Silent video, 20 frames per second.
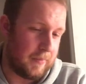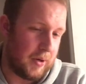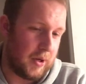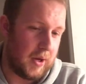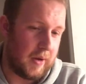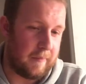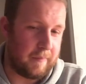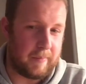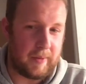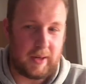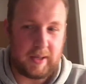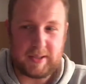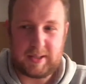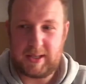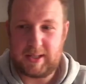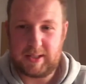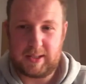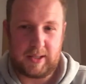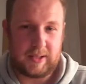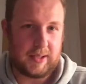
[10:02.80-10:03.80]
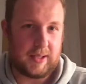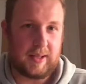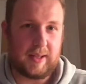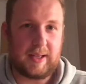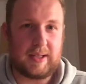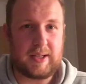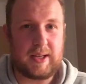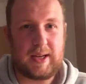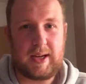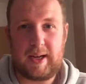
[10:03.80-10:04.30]
but I've been assistants and
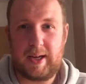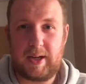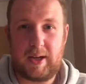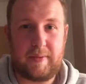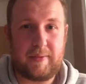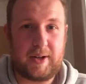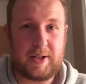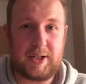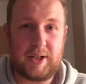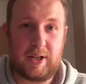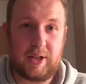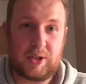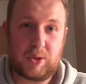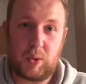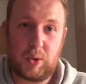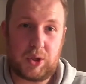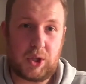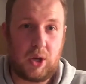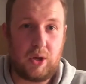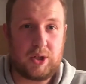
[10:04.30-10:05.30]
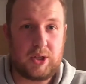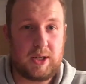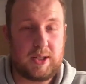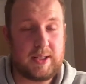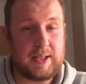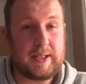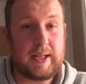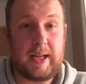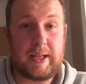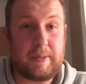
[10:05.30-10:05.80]
things like that, and I've actually done squash coaching
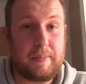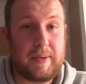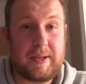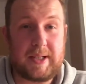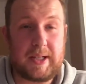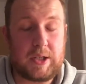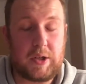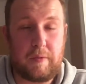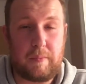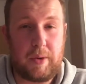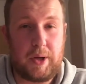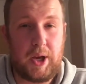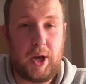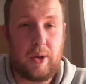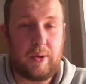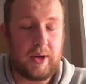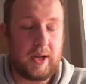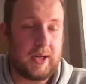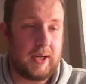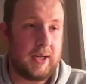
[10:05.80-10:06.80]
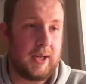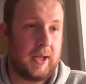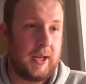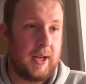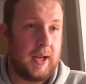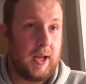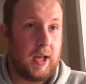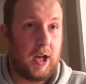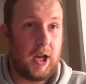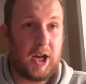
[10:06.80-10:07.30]
as a business of my own. And
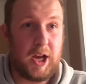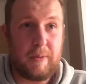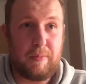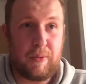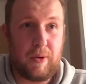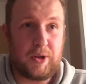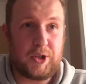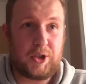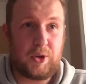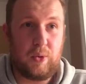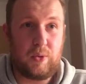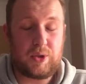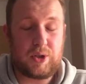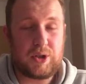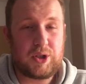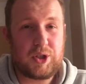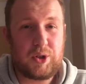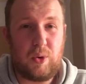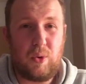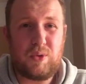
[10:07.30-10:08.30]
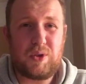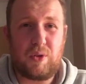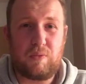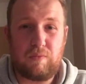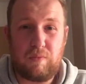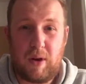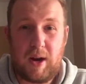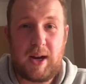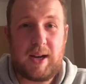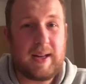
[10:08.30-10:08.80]
I approach schools. Schools are
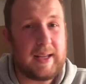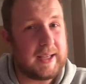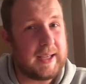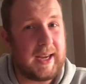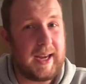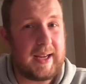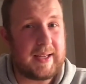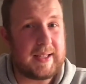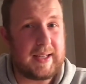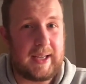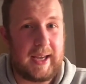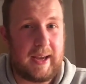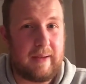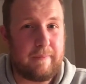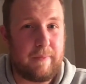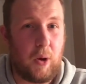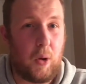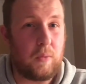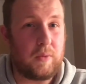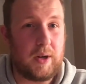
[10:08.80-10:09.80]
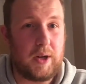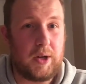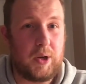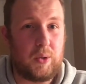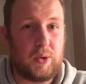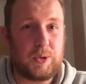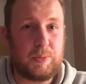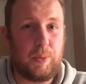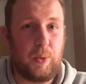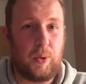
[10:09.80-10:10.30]
really keen to get involved in
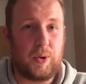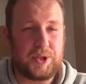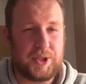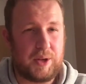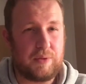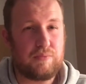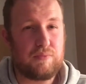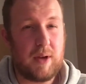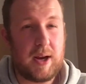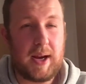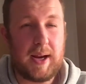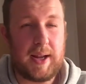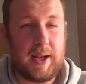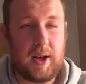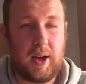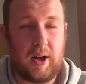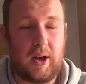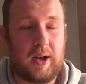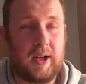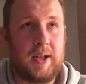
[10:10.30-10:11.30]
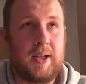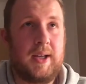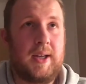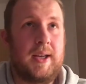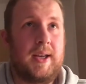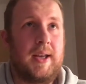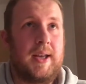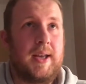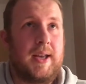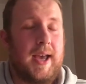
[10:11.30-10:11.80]
new sports. They really are.
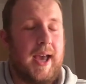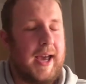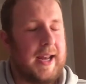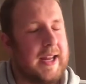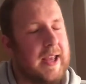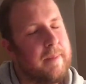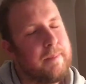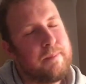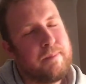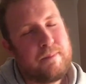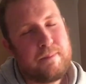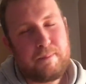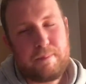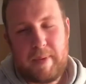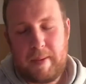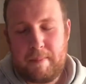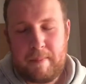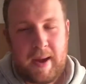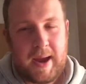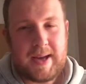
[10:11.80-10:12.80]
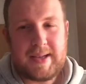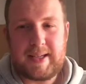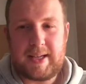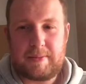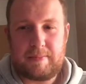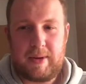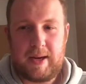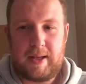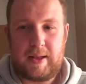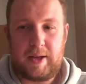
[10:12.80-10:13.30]
And it amazes
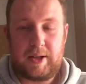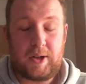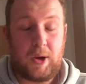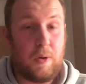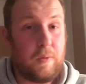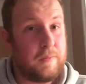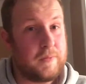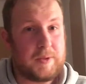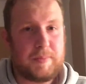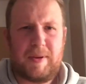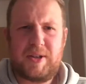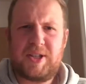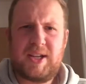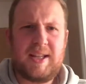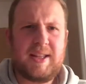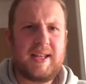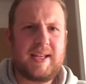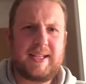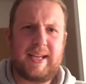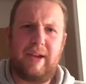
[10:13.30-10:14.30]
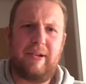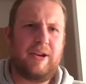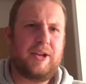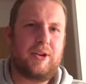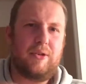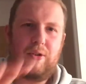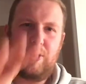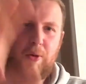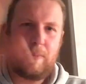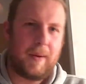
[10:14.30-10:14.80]
me that golf, especially in this area, I
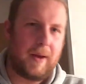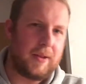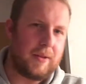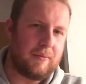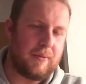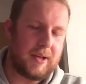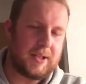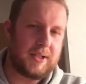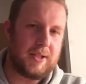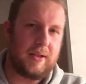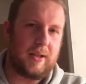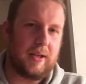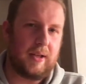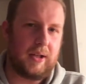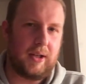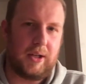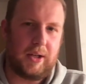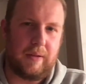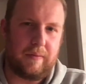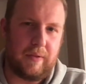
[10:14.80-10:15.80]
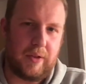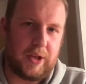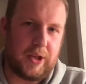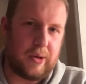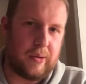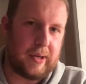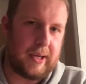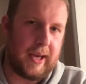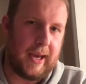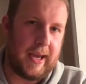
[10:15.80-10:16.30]
don't know about the rest of the kind of the
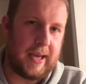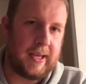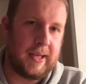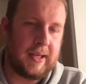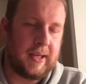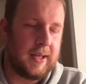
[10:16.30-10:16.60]
UK.